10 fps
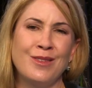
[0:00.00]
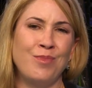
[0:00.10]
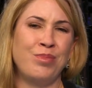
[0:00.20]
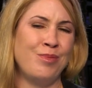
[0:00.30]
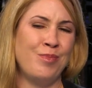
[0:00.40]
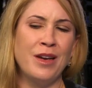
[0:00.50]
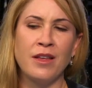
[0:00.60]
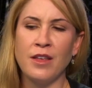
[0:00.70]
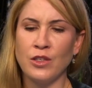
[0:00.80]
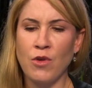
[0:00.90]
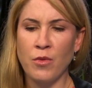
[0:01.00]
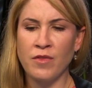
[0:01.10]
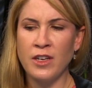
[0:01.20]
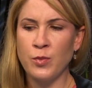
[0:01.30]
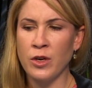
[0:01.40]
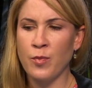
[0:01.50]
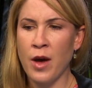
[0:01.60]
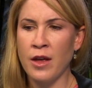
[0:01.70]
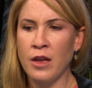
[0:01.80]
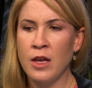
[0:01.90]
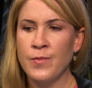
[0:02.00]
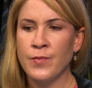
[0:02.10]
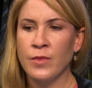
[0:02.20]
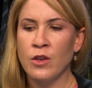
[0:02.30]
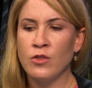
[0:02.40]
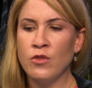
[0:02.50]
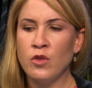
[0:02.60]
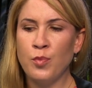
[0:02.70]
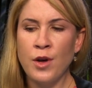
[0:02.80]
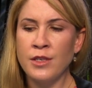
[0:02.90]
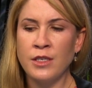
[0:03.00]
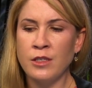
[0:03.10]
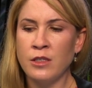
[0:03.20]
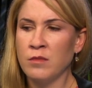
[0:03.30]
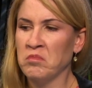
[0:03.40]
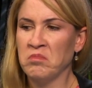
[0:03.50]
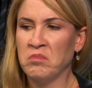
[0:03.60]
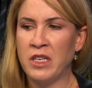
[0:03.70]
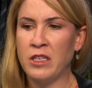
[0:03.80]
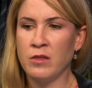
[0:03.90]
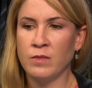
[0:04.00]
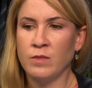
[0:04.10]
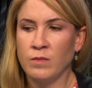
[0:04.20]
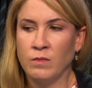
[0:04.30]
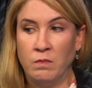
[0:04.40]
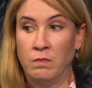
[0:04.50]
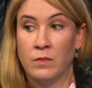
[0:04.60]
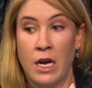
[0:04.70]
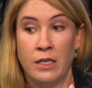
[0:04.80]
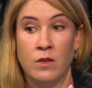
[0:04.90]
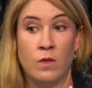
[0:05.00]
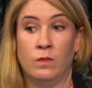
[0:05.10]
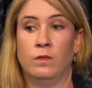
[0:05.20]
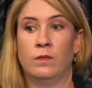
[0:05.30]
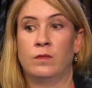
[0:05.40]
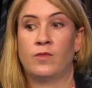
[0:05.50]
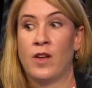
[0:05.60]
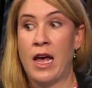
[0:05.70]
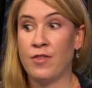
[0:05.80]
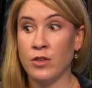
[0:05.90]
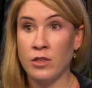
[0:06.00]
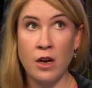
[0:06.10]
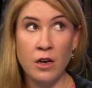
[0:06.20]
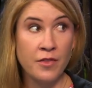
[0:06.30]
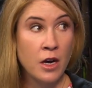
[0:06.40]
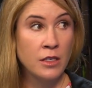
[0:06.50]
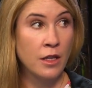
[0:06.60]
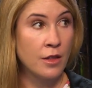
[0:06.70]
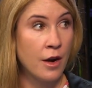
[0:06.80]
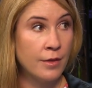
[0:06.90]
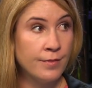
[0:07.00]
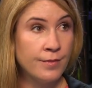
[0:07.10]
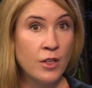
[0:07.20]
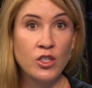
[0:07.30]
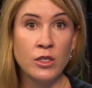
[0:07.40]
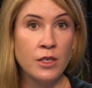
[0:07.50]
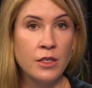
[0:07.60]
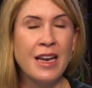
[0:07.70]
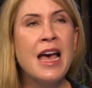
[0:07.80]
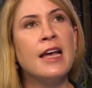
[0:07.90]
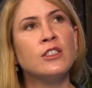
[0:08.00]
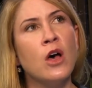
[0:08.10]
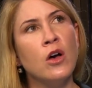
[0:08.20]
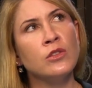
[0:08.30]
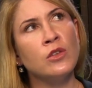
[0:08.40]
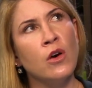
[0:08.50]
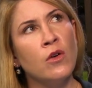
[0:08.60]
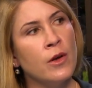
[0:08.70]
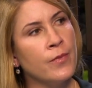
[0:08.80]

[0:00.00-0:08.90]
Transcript: there's plenty of things wrong with Facebook, but Google Plus is it. I don't. There's not enough content there. There just isn't. Oh, well, also, you haven't